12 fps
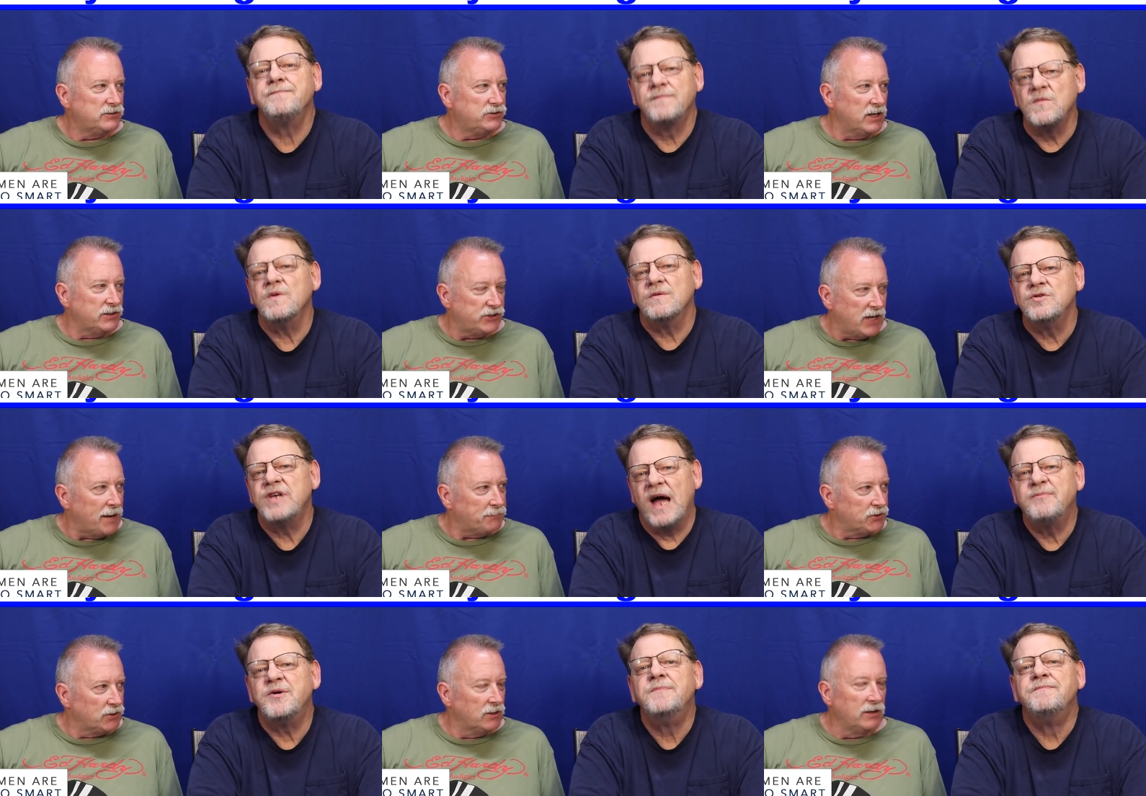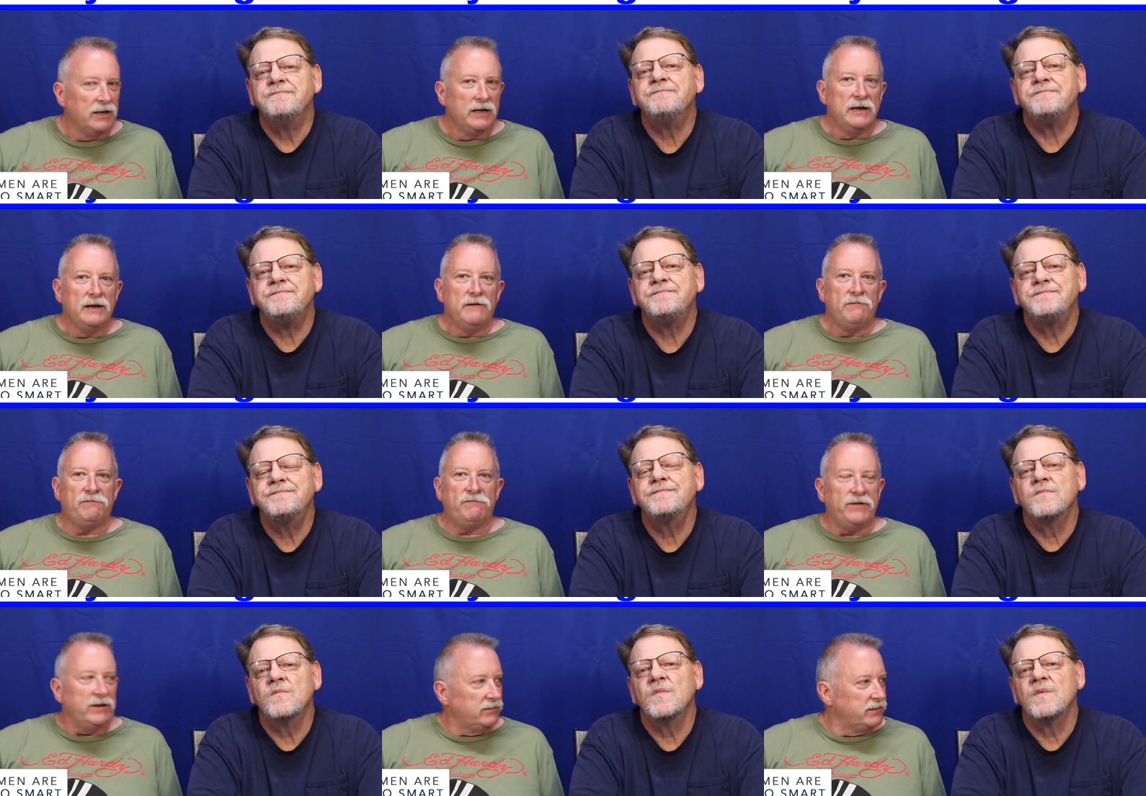Speaker 1: chapter,
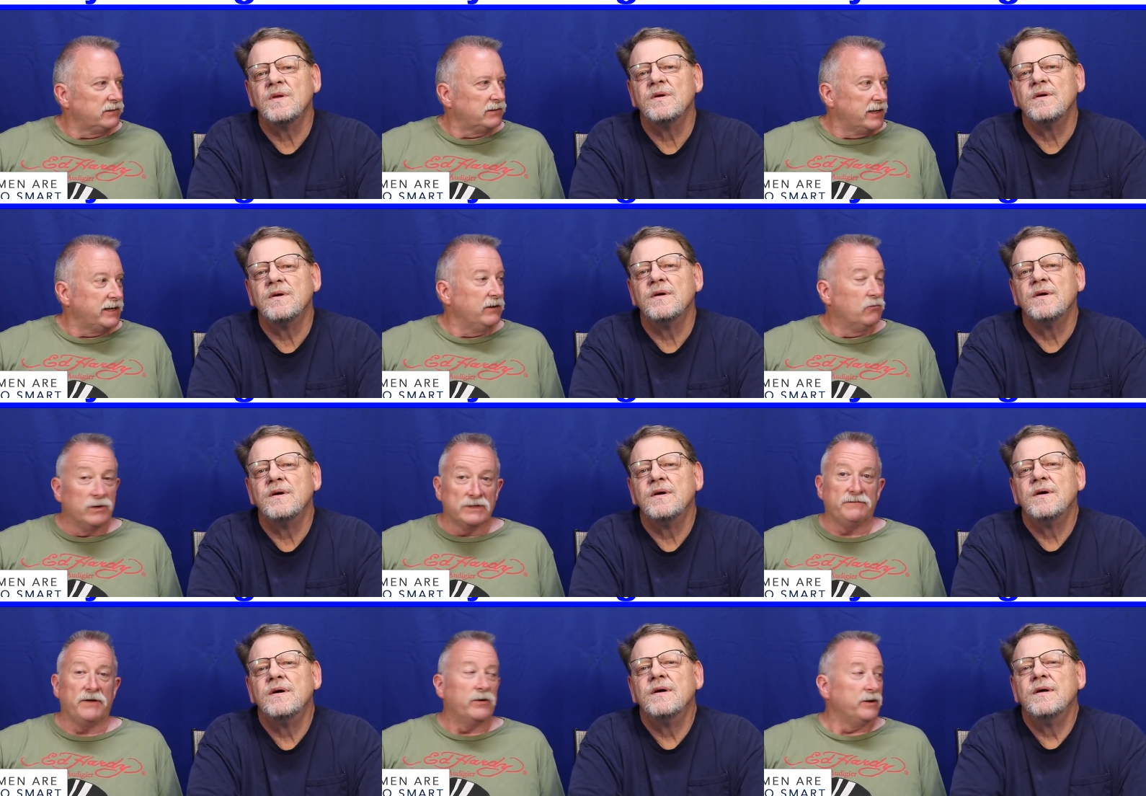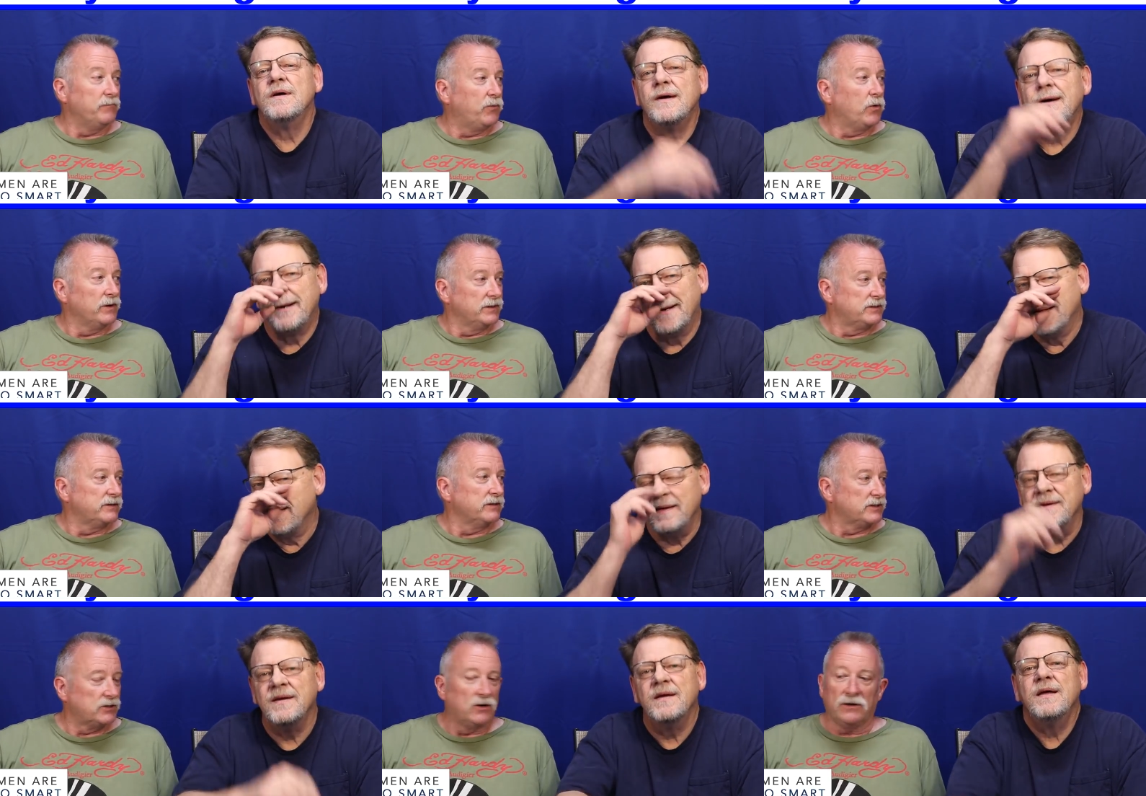feeling like it was very important to the
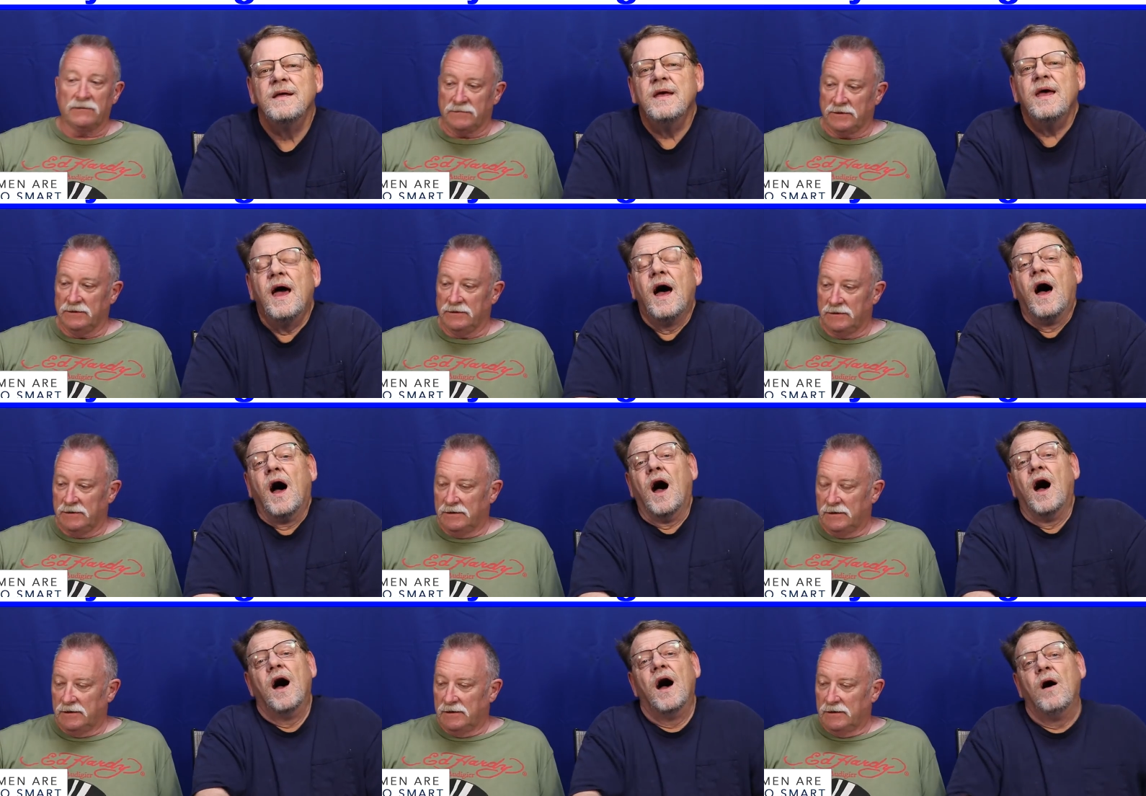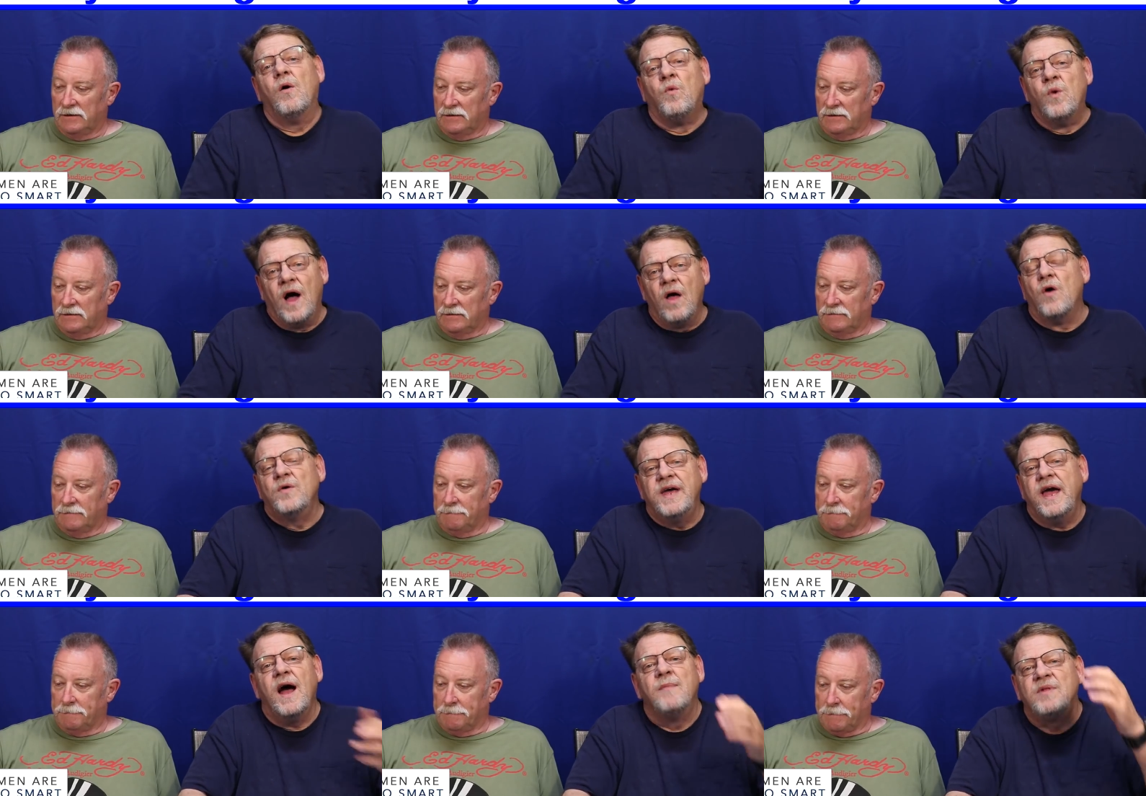
Speaker 2: solve. Well,
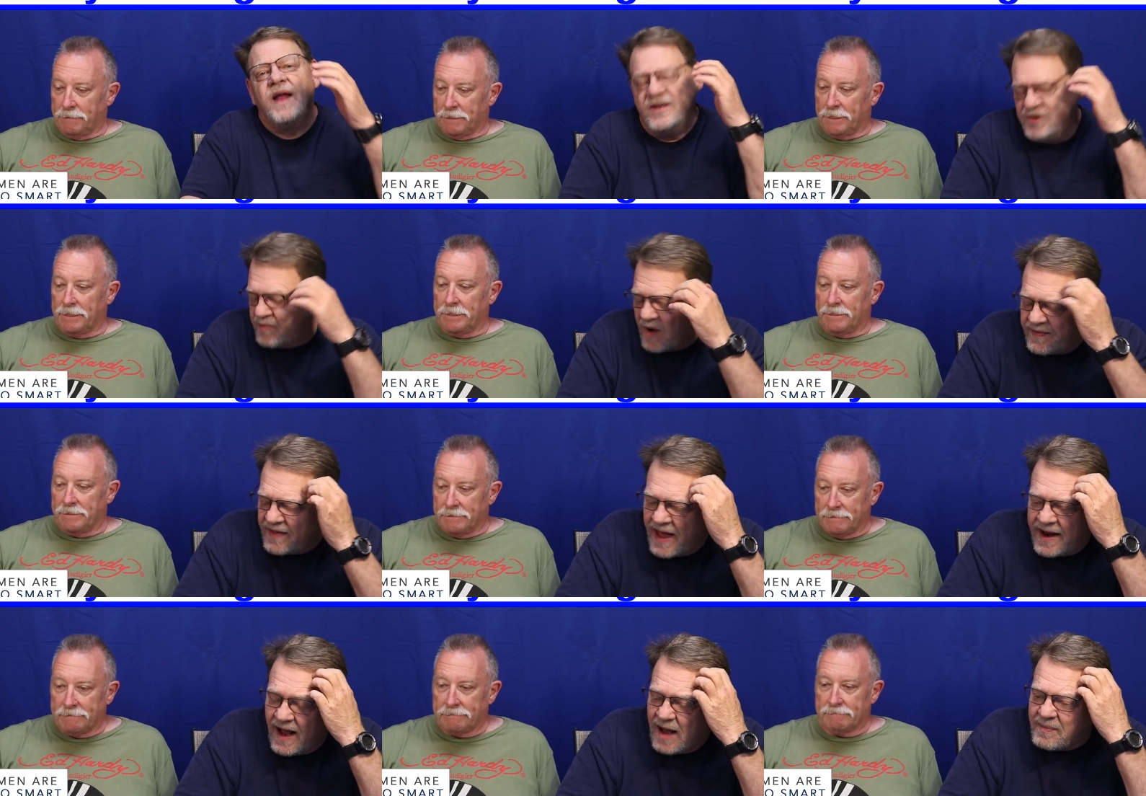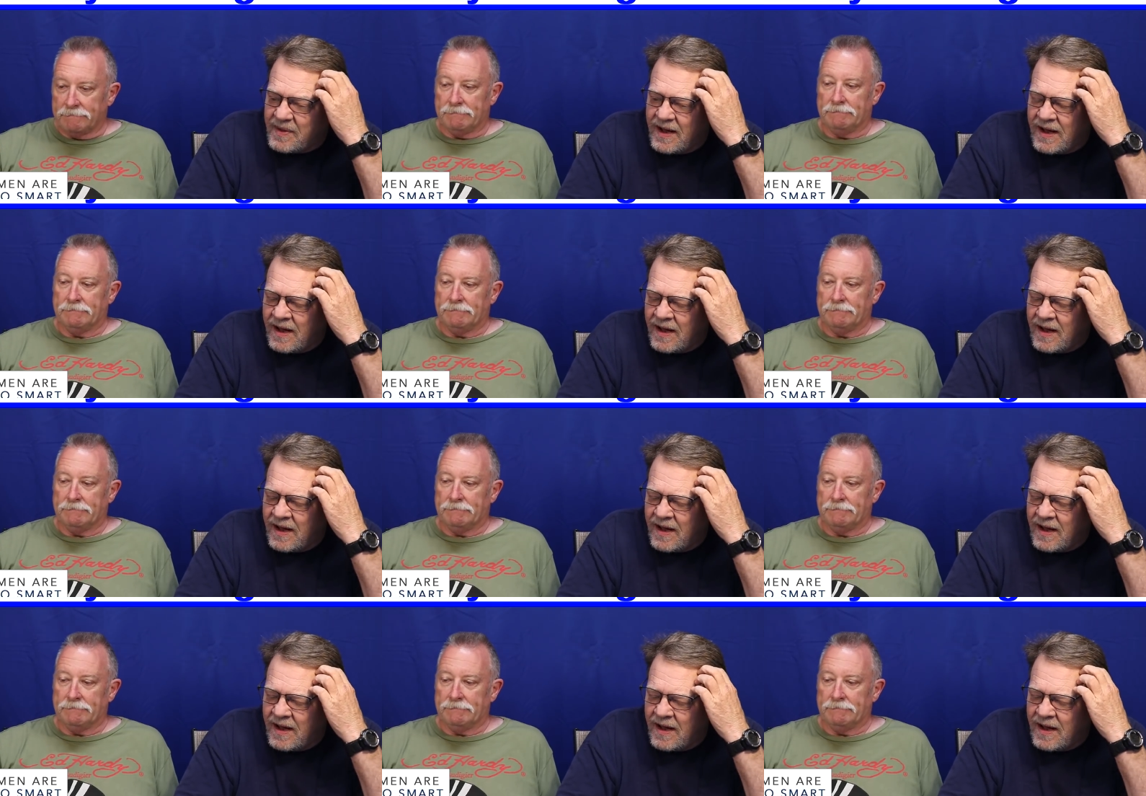okay, I'm glad you brought that up.